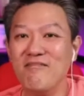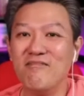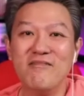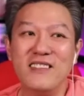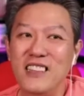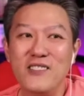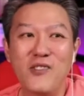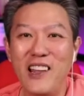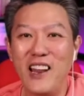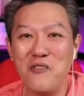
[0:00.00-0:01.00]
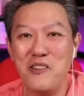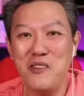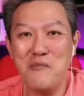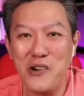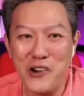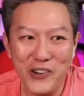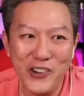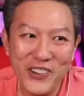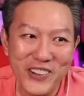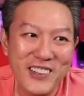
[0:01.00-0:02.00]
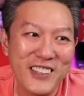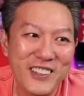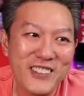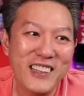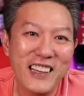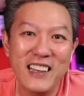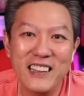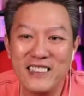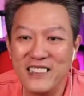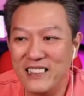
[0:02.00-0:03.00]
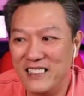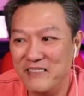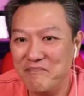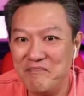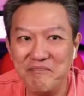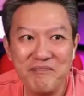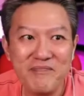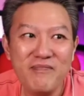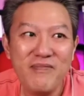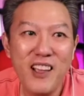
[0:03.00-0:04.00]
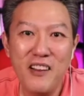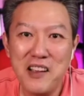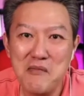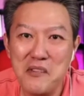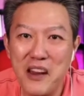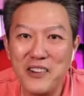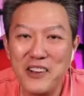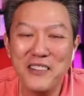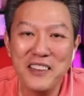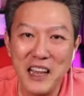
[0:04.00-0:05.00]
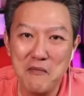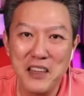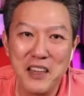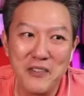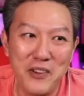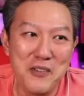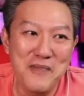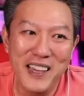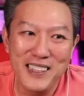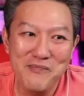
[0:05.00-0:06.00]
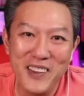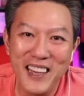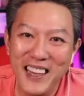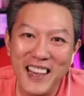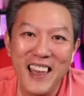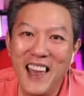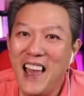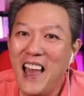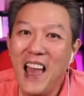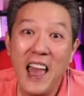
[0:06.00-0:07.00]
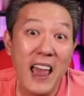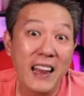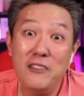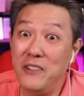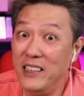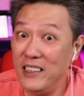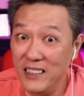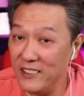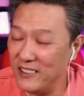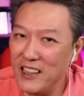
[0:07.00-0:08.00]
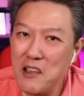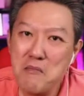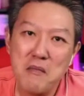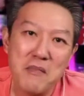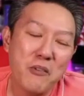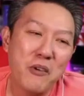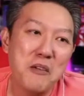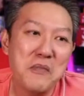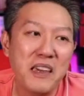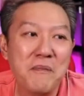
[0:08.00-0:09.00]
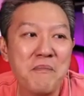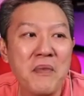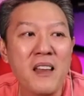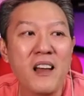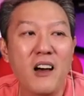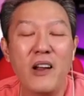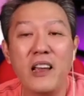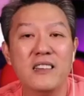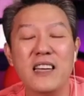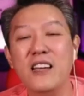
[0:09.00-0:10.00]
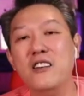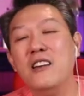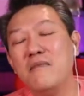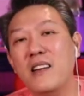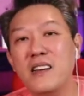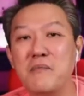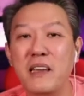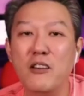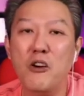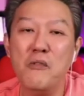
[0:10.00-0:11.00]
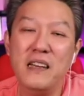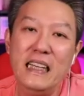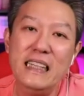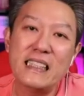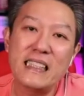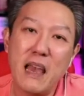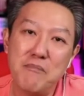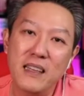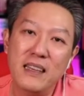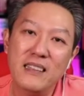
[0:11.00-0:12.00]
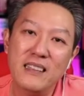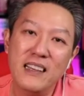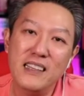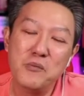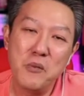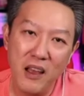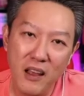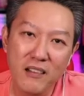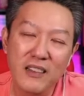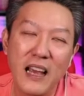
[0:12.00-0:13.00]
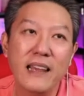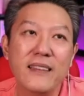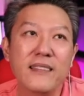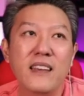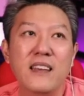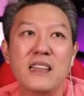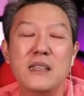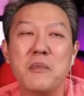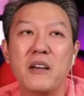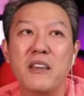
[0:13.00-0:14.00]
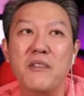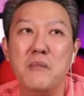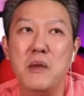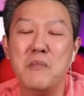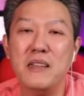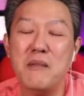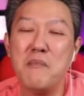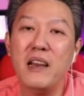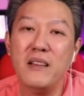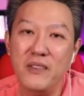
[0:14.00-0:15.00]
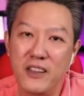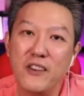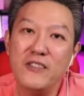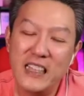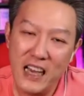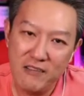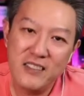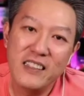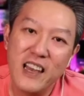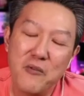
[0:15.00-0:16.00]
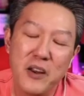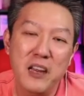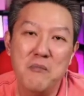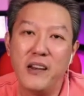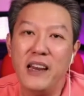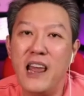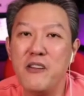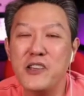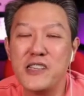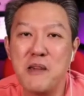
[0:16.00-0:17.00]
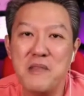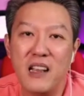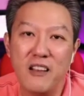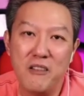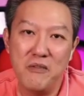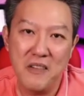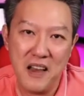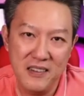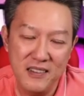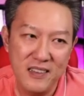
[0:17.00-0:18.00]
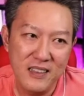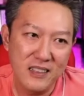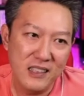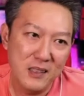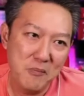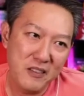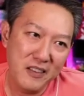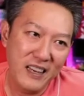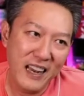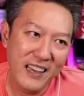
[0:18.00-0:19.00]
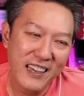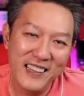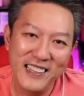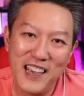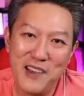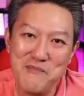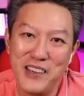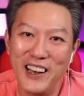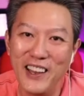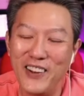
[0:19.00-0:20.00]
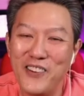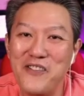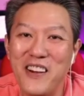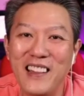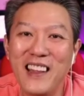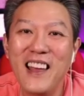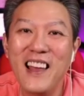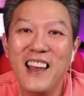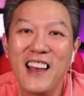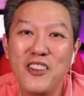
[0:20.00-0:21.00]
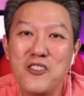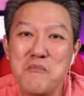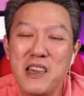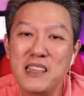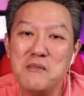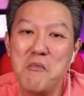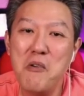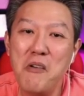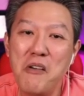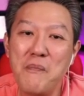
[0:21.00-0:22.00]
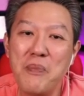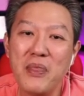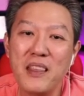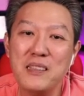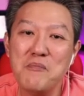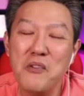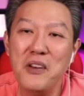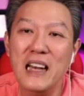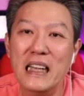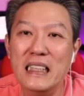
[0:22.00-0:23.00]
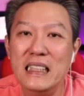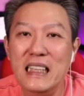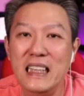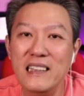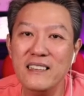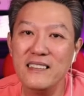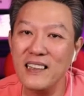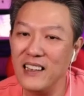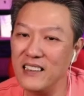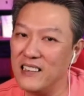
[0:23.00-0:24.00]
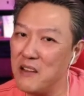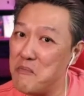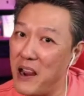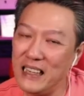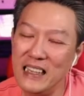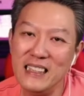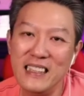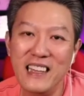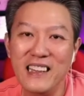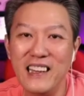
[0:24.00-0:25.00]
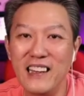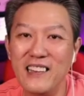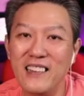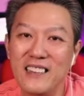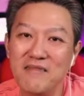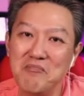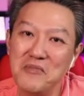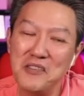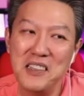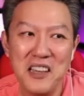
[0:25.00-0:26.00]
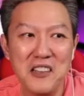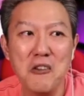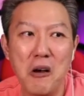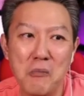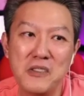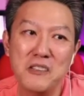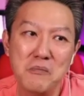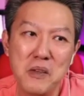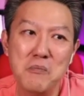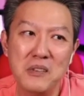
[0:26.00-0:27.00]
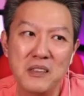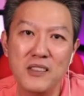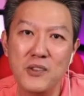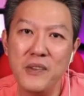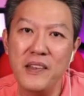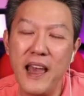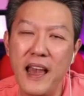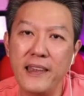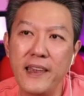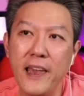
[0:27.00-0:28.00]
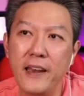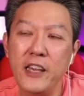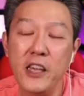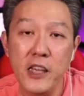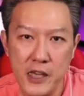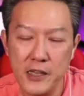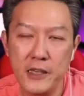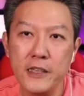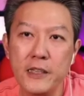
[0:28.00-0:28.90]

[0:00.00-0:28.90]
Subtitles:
Since when are we, bro? And how come you never contact me if you miss me? And really, you think about my well-being? All right, okay, not being overly skeptical as well. I think it's about giving people the benefit of doubt. Reading body language can be a lot of fun. Spotting liars can be a lot of fun. To me, it's more learning and practicing and using it to observe people so that I can hear